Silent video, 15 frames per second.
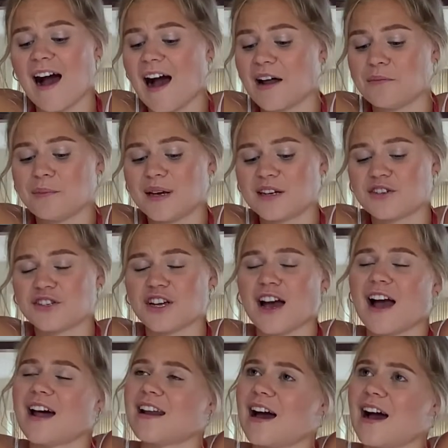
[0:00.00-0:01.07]
and mixture
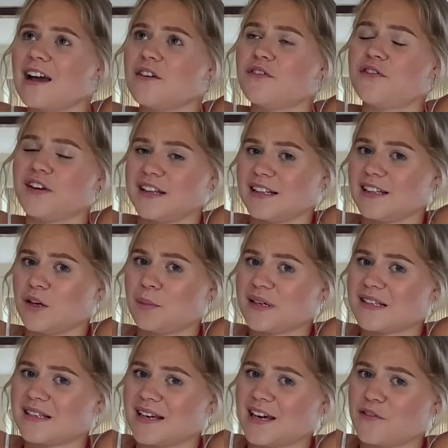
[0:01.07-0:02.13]
and I feel a little
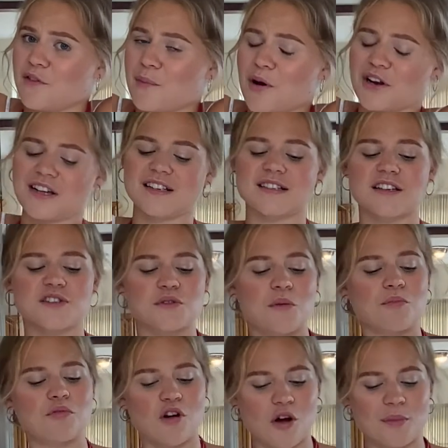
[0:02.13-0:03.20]
bit sick if I'm honest. So
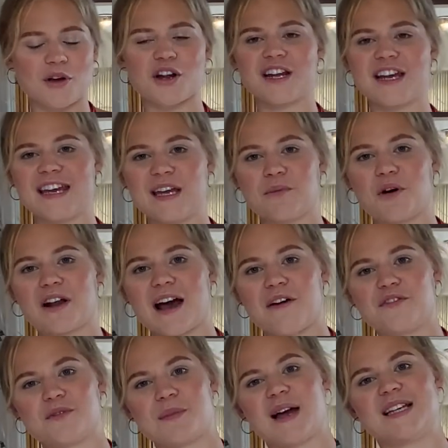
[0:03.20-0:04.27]
I'm probably gonna eat one
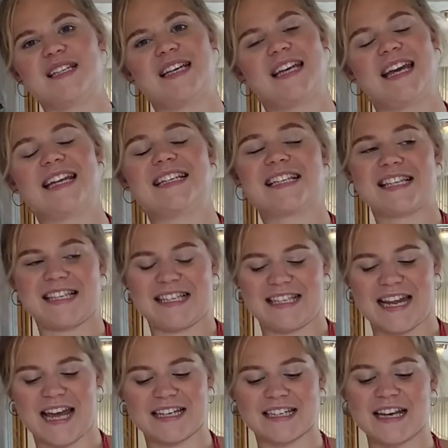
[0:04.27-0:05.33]
after my tea
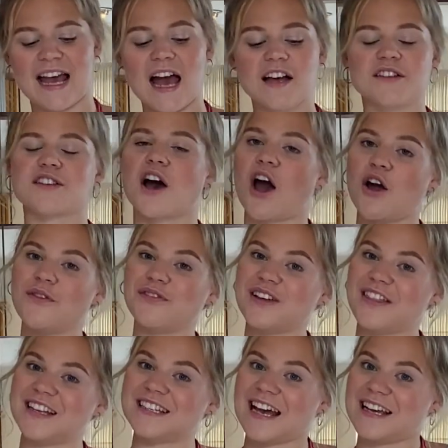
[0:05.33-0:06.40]
instead. So
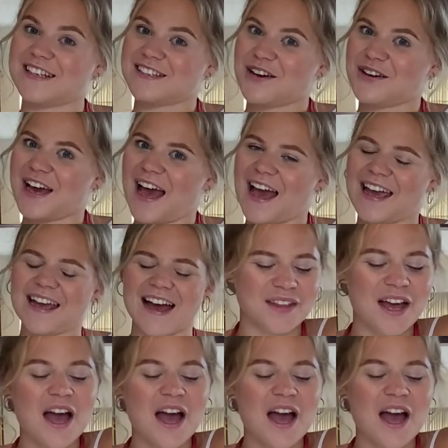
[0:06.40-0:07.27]
hopefully they taste okay.